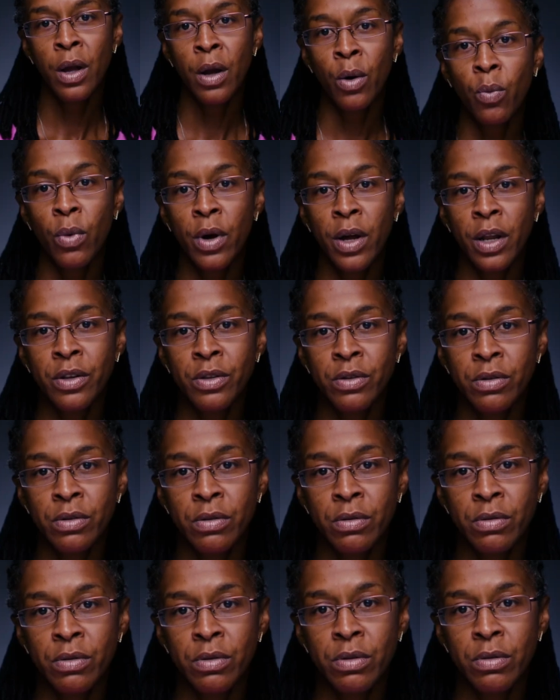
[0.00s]
When
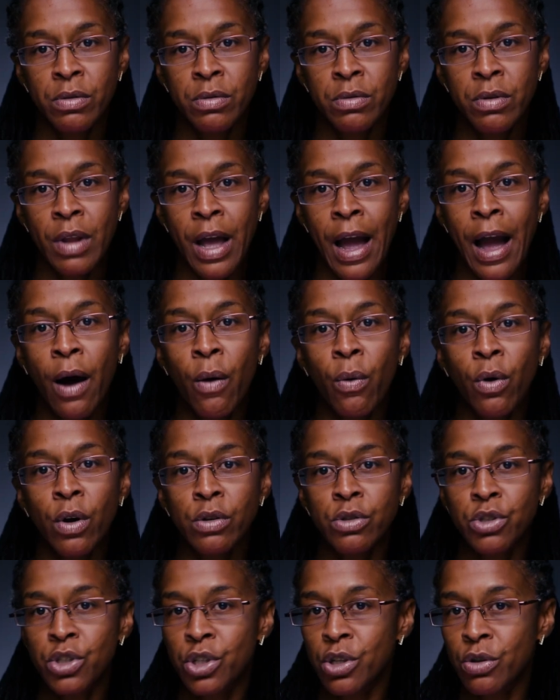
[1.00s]
our
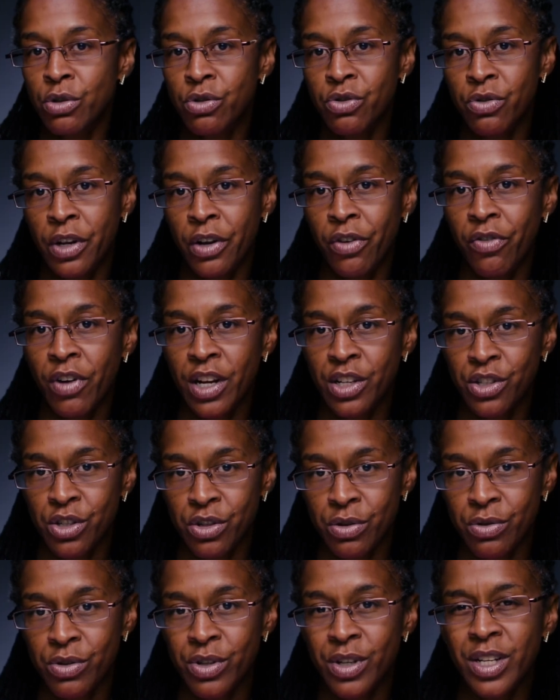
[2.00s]
children and
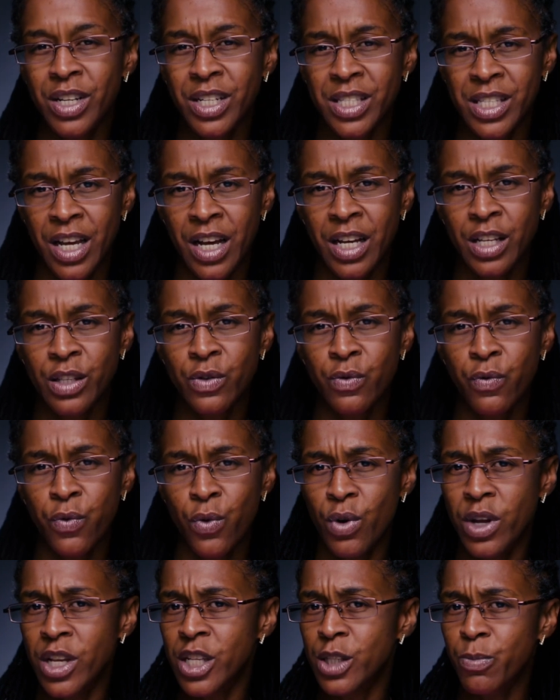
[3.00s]
grandchildren look to us for
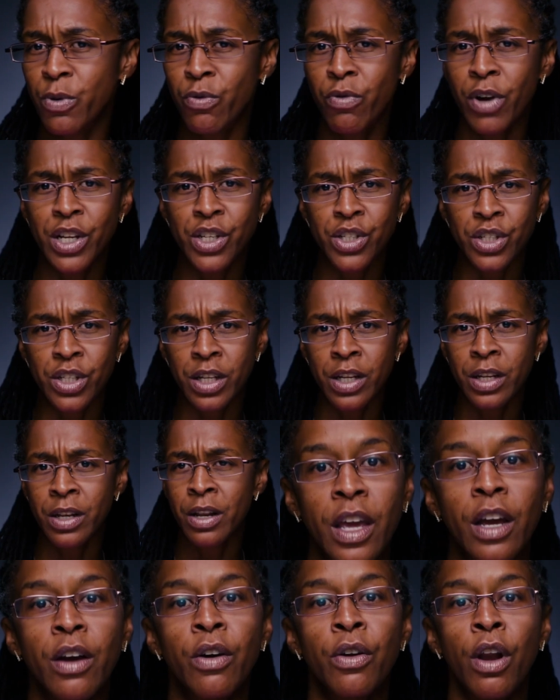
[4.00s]
inspiration,
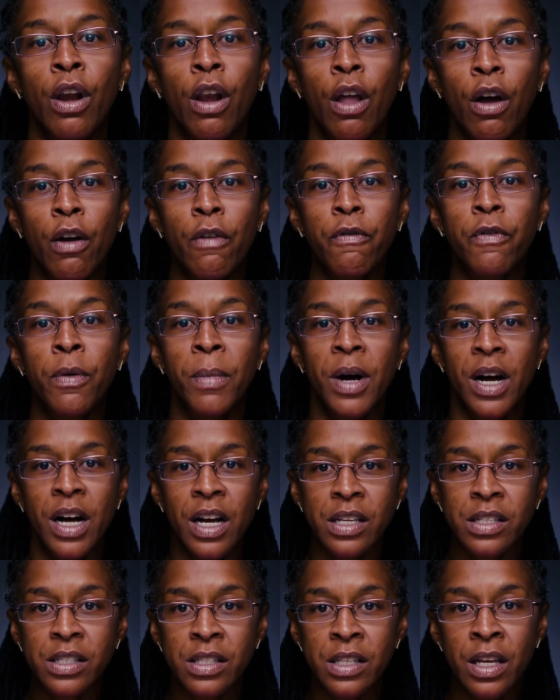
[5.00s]
they're gonna learn from
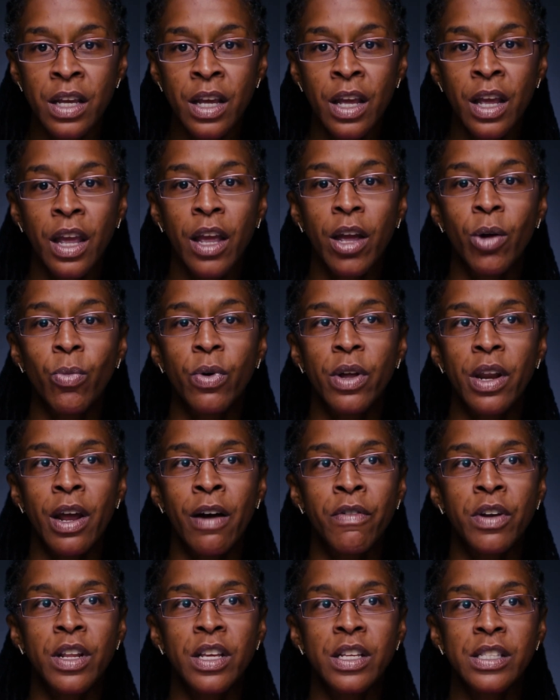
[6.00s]
us and
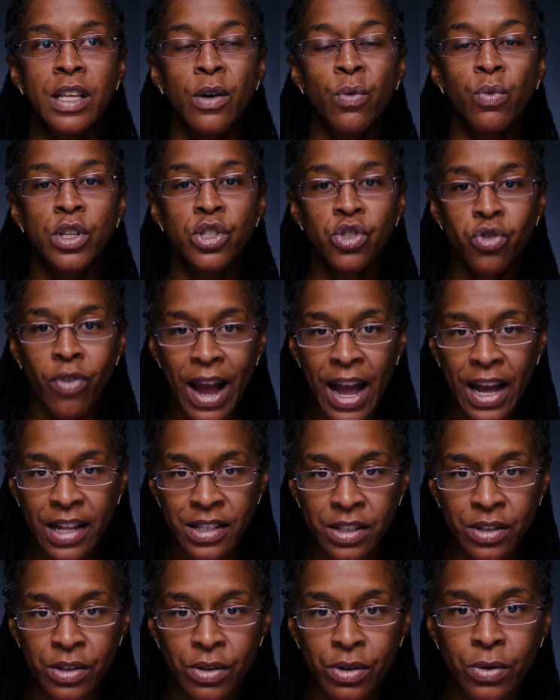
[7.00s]
whatever it is that we tried
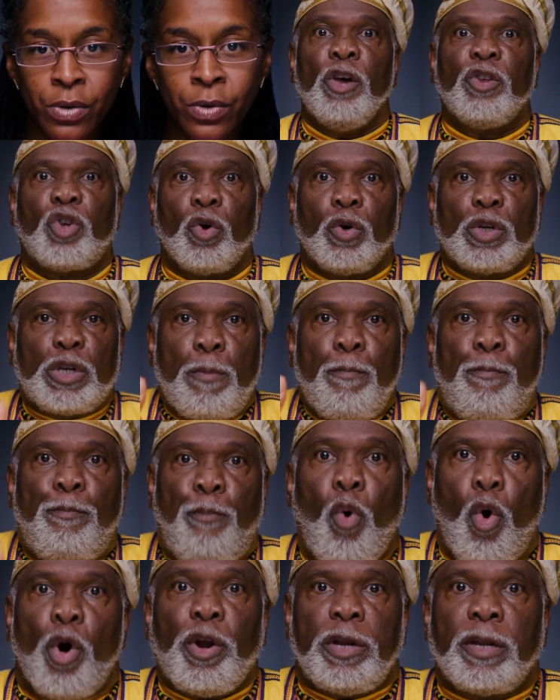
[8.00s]
to do. So it's
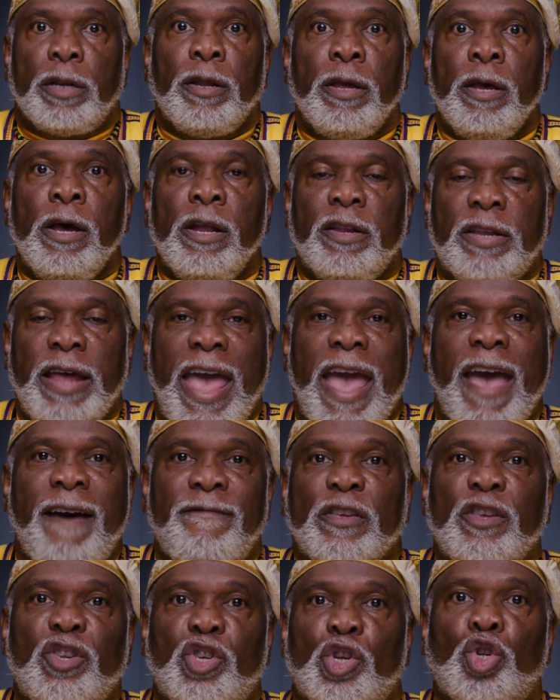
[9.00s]
important to have
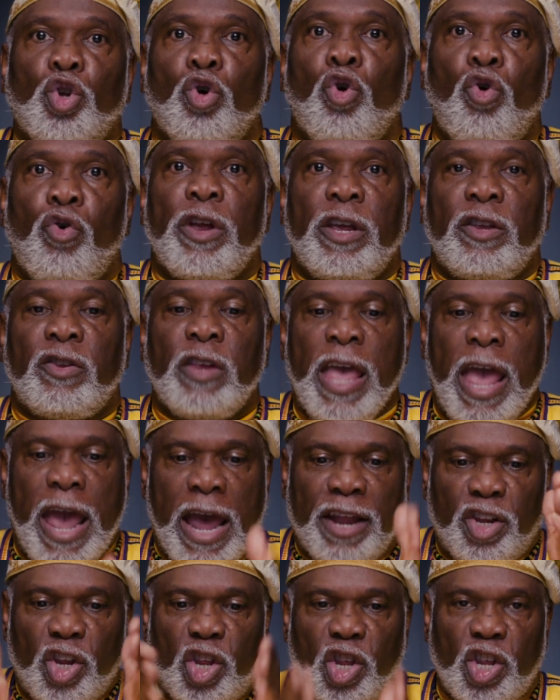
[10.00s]
these stories
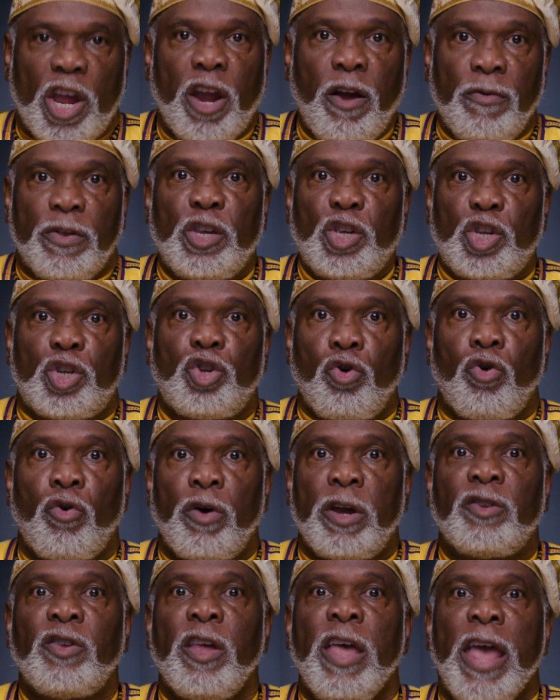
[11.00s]
and to share these
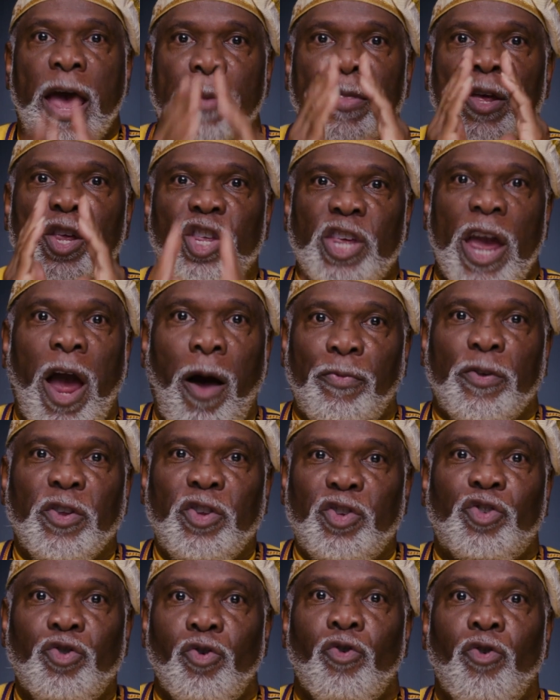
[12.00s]
stories and to shout these
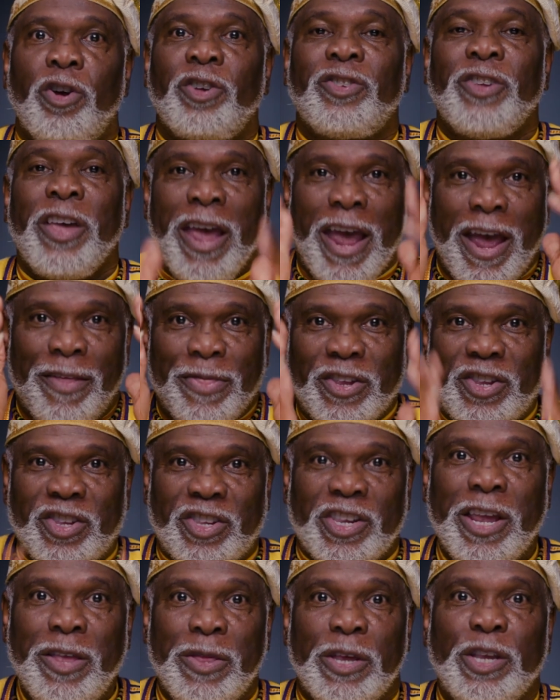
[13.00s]
stories and to
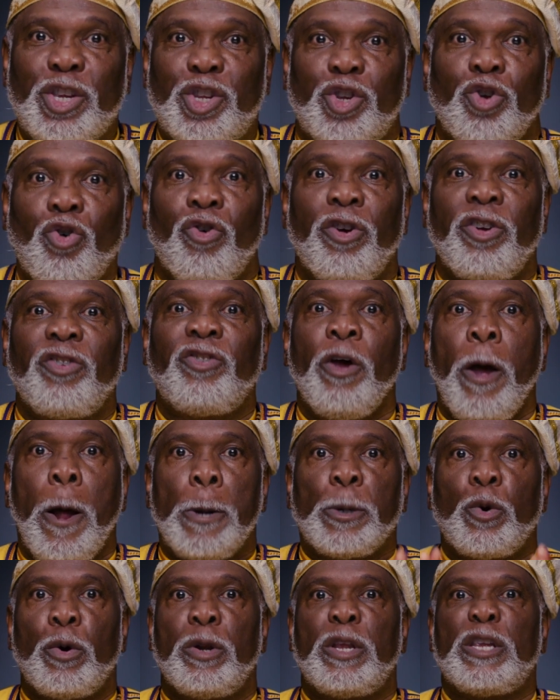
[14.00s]
sing these stories
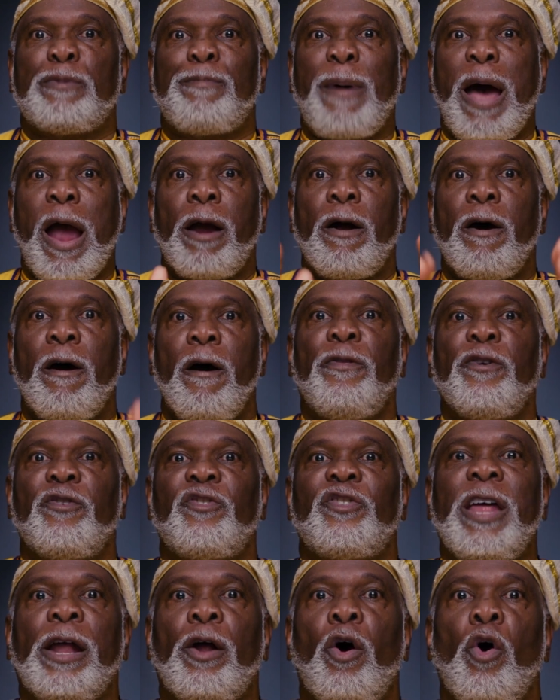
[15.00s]
to inspire others
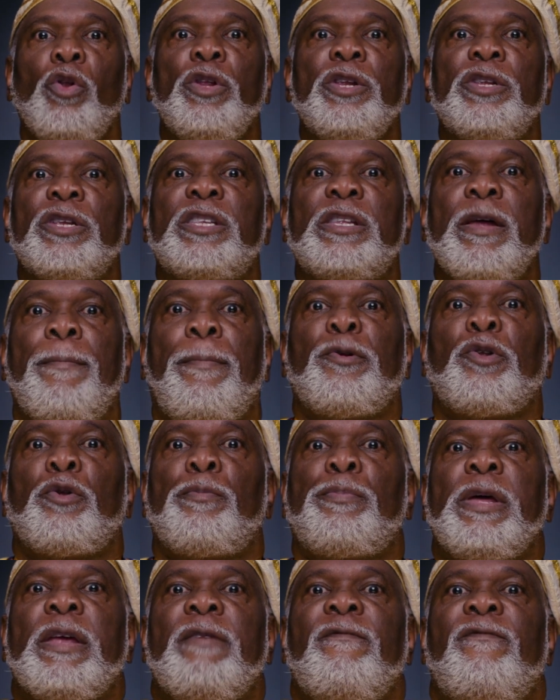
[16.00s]
not only to step up to the
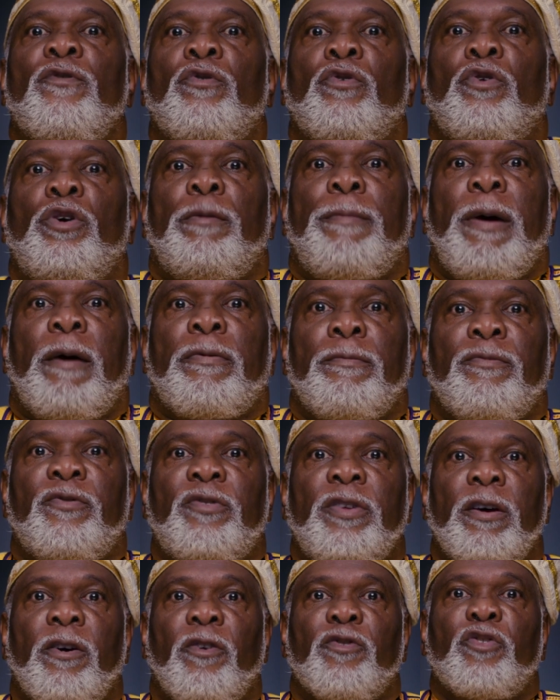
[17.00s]
plate and feel good about
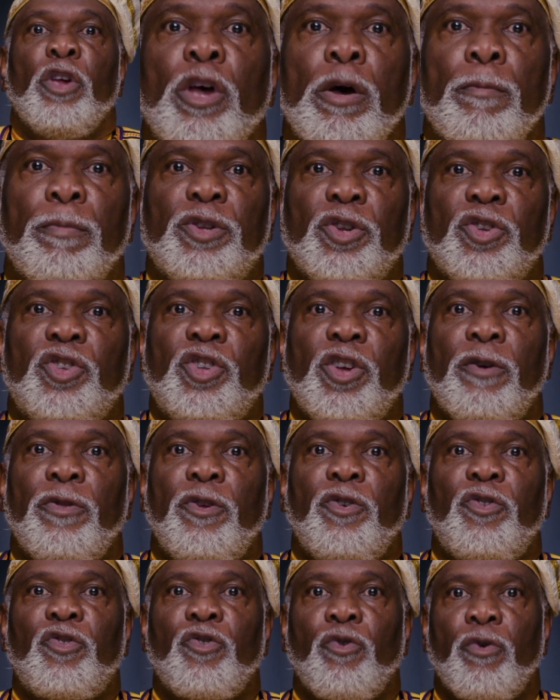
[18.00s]
themselves, but to share
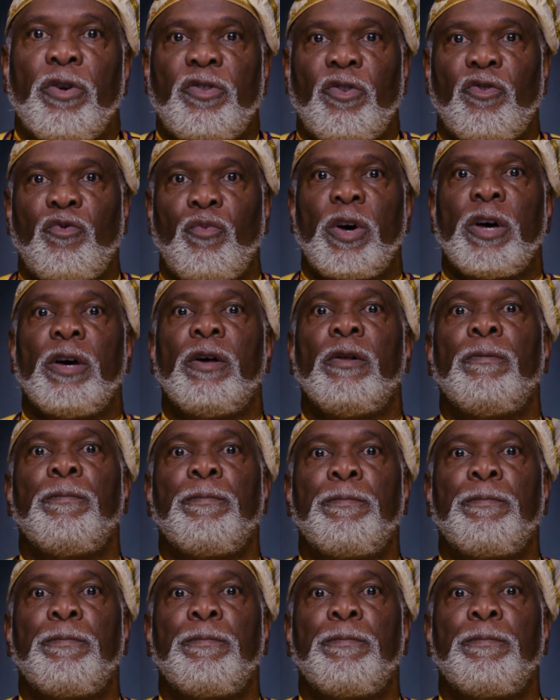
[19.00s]
their stories as well.